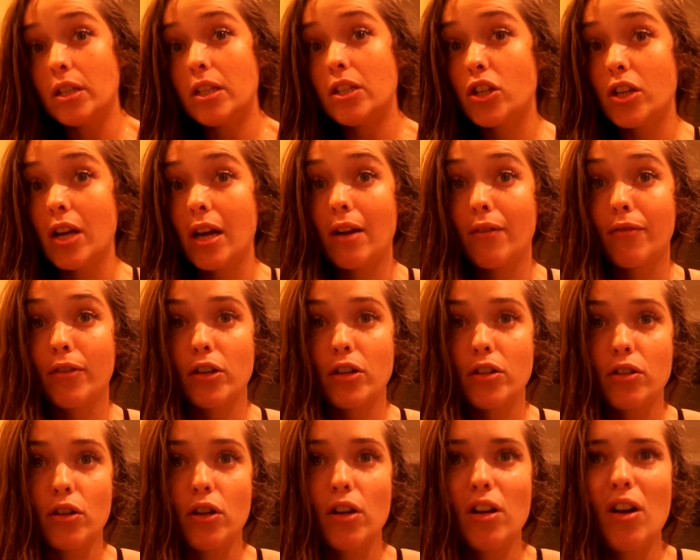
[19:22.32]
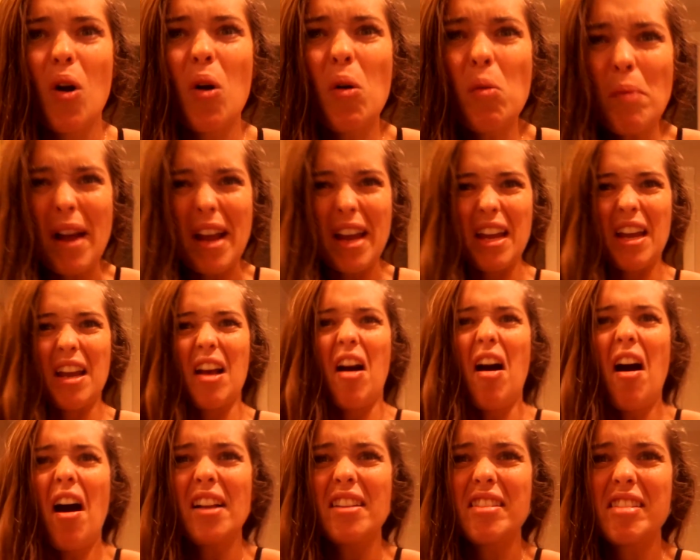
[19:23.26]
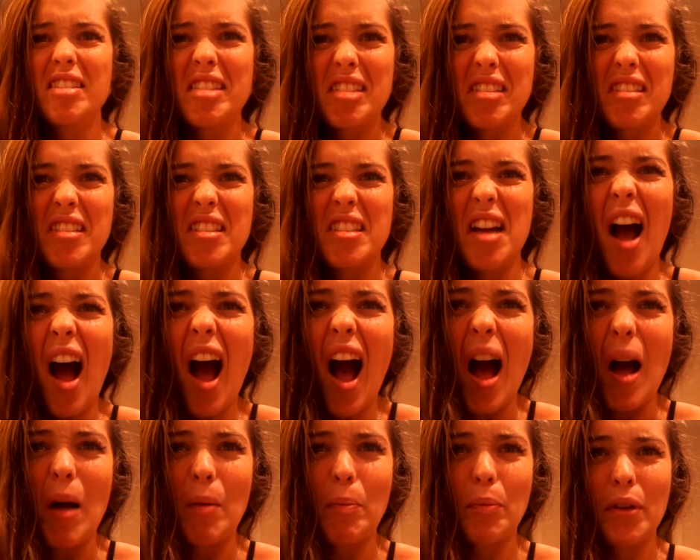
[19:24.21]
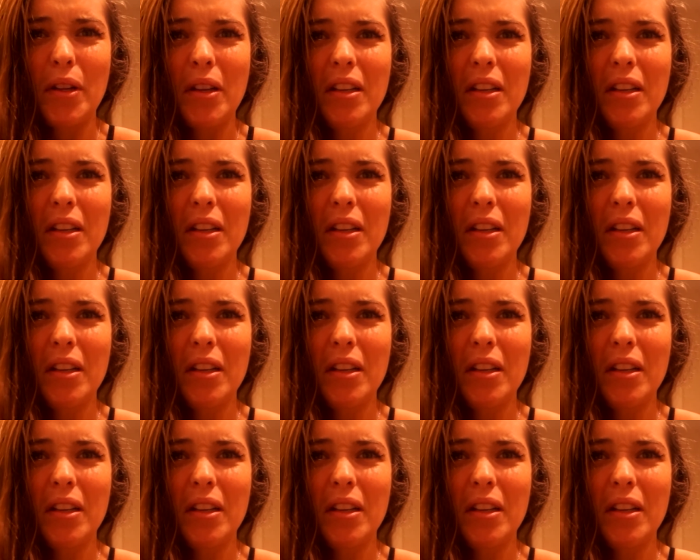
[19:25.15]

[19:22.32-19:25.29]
shake for dessert. Oh my god, stop.